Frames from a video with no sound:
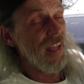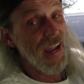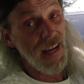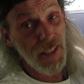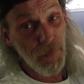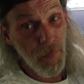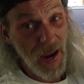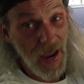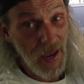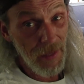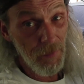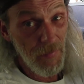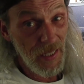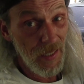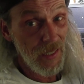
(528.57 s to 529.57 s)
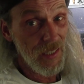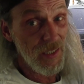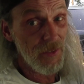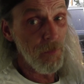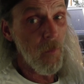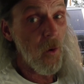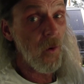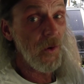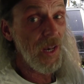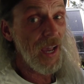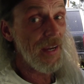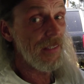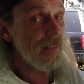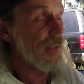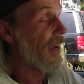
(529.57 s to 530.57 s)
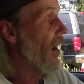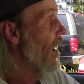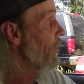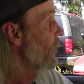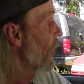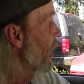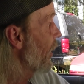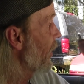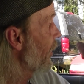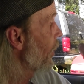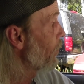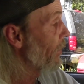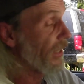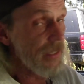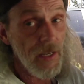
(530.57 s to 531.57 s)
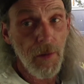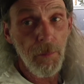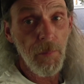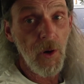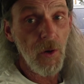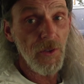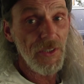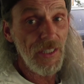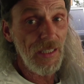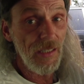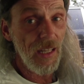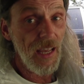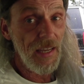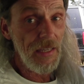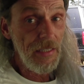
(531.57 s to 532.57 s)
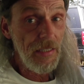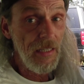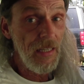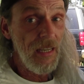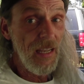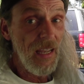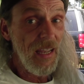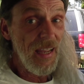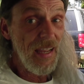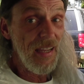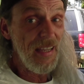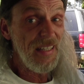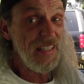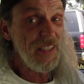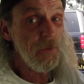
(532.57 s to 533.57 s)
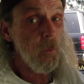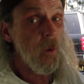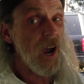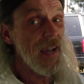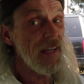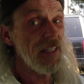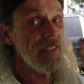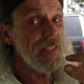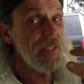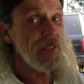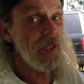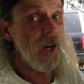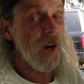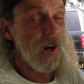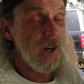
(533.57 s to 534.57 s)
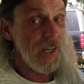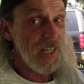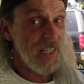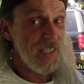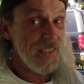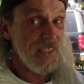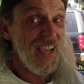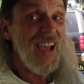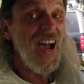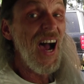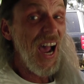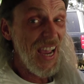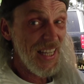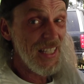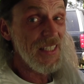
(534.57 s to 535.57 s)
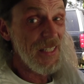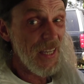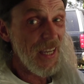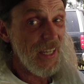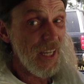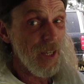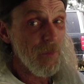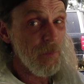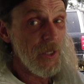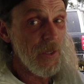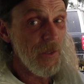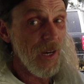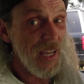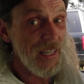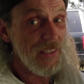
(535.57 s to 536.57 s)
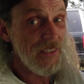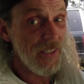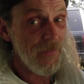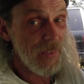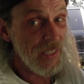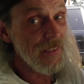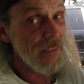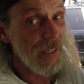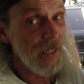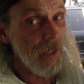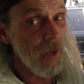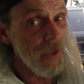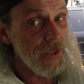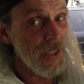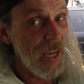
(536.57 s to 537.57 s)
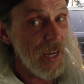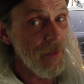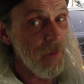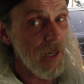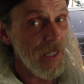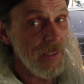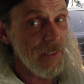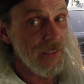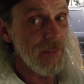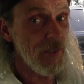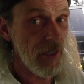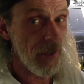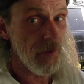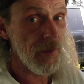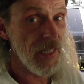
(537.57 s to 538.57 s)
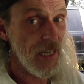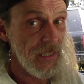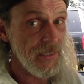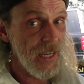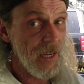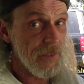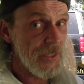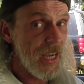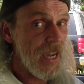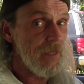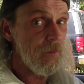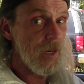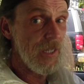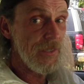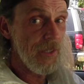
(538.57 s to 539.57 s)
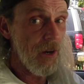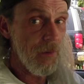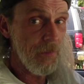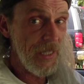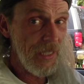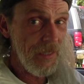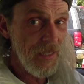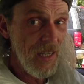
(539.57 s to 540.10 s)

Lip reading: That's bad, because more likely I'm going to end up in the opposing lane. And as wide as this car is, I can take up 2 lanes if this thing goes sideways, you know, kicks out sideways on me.